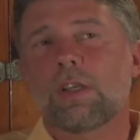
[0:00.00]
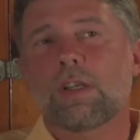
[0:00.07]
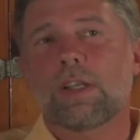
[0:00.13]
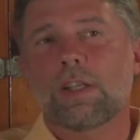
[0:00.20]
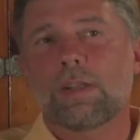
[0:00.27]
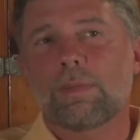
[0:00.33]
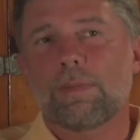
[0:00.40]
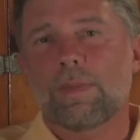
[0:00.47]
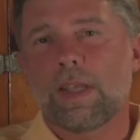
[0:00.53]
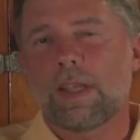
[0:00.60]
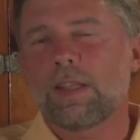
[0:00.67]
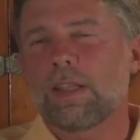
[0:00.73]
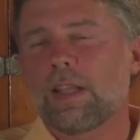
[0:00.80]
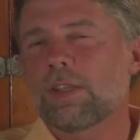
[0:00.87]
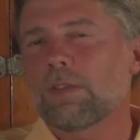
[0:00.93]
I
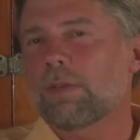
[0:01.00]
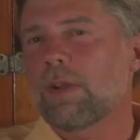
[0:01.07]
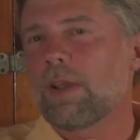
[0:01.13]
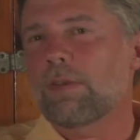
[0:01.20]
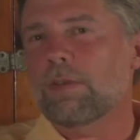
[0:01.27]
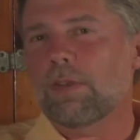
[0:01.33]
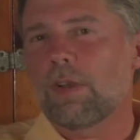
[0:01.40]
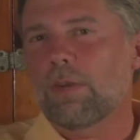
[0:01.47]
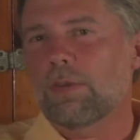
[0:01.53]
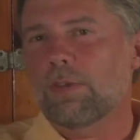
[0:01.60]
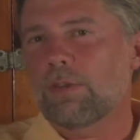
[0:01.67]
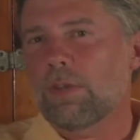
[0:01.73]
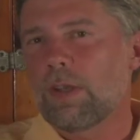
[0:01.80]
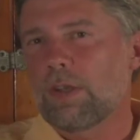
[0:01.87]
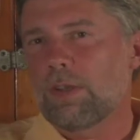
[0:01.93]
think that's what I was always
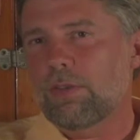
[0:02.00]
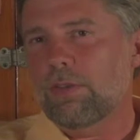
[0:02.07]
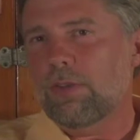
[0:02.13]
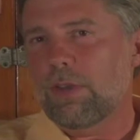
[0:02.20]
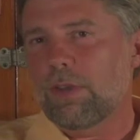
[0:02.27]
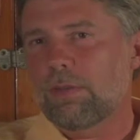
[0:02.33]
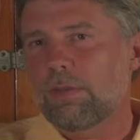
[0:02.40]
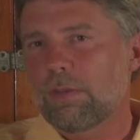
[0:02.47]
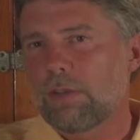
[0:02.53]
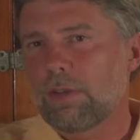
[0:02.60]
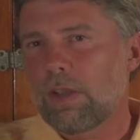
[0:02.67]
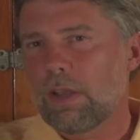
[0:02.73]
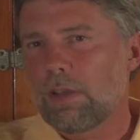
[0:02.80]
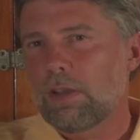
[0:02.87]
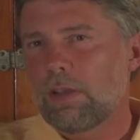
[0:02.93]
trying to achieve.
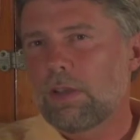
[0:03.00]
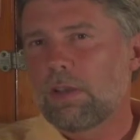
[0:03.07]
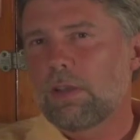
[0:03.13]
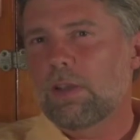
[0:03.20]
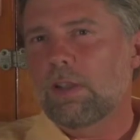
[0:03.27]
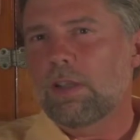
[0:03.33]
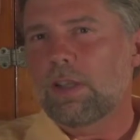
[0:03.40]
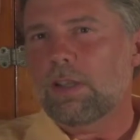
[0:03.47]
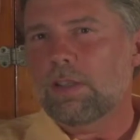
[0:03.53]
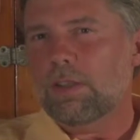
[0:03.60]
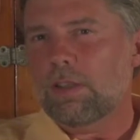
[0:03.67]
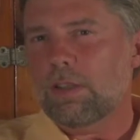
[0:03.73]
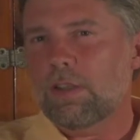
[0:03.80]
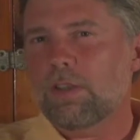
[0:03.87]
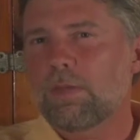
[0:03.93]

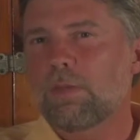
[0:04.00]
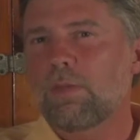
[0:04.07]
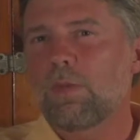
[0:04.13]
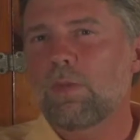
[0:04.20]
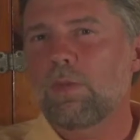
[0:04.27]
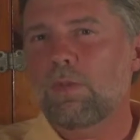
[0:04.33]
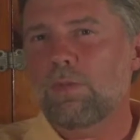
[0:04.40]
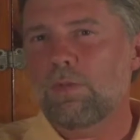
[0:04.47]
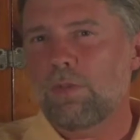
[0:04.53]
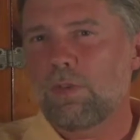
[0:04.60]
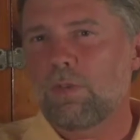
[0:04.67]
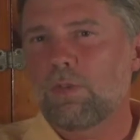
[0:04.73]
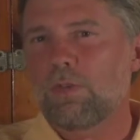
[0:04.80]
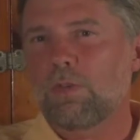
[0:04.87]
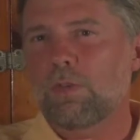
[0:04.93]
Let's move
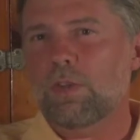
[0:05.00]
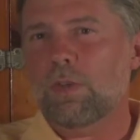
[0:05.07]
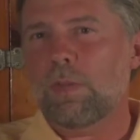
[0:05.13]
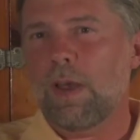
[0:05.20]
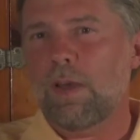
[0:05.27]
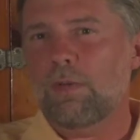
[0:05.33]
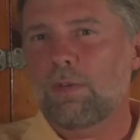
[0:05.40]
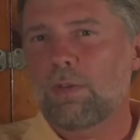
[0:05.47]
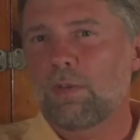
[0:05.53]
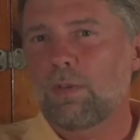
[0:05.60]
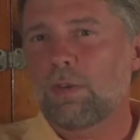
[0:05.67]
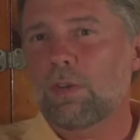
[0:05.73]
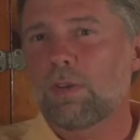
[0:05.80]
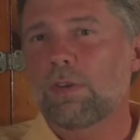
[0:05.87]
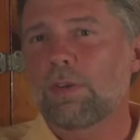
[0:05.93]
you to a spot where you
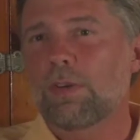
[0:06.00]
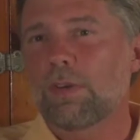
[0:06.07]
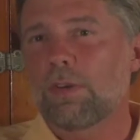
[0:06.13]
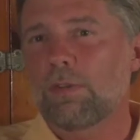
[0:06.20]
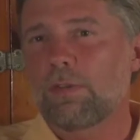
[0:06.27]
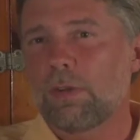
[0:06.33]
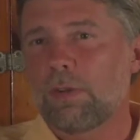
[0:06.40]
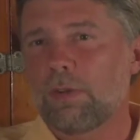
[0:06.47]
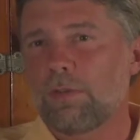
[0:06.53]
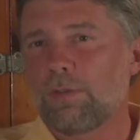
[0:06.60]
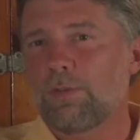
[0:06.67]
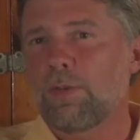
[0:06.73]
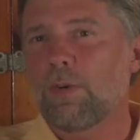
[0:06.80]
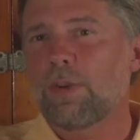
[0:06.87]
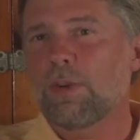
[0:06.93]
could learn
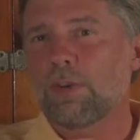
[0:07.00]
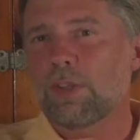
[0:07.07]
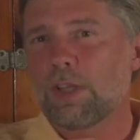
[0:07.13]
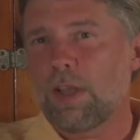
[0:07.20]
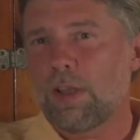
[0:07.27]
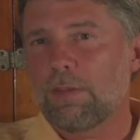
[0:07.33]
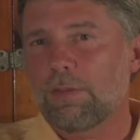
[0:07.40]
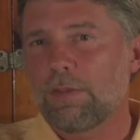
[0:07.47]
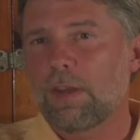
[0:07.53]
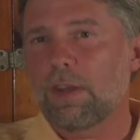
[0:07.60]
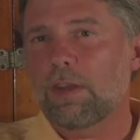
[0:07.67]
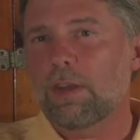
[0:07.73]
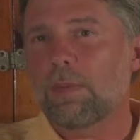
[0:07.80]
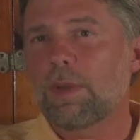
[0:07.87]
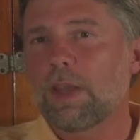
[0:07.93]
for yourself and
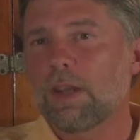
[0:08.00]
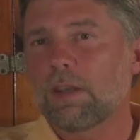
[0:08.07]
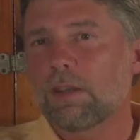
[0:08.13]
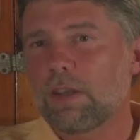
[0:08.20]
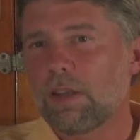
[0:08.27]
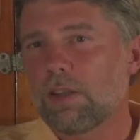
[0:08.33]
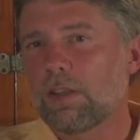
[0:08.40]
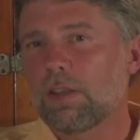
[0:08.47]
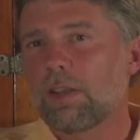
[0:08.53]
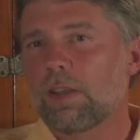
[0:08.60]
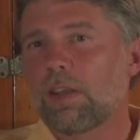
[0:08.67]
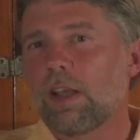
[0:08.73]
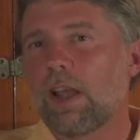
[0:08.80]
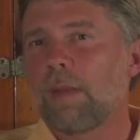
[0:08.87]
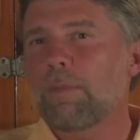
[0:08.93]
independently.
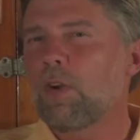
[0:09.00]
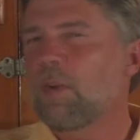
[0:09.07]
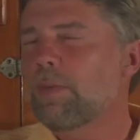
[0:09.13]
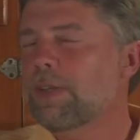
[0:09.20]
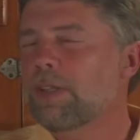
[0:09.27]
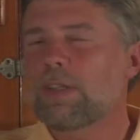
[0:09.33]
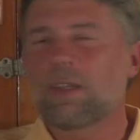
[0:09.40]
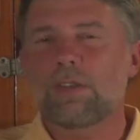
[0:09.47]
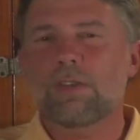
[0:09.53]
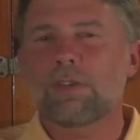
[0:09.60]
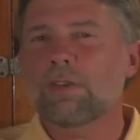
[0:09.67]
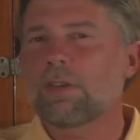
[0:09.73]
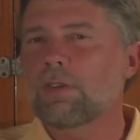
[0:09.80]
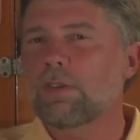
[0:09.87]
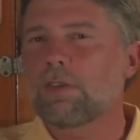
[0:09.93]
I'm hoping
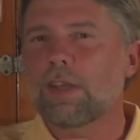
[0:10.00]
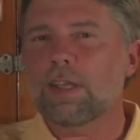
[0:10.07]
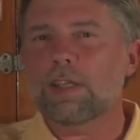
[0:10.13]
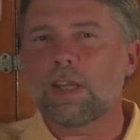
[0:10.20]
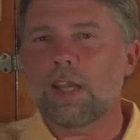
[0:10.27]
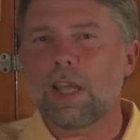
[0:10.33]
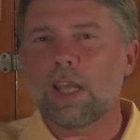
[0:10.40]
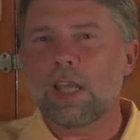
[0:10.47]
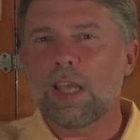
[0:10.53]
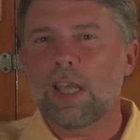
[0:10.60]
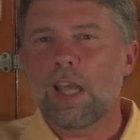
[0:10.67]
teachers can do that today.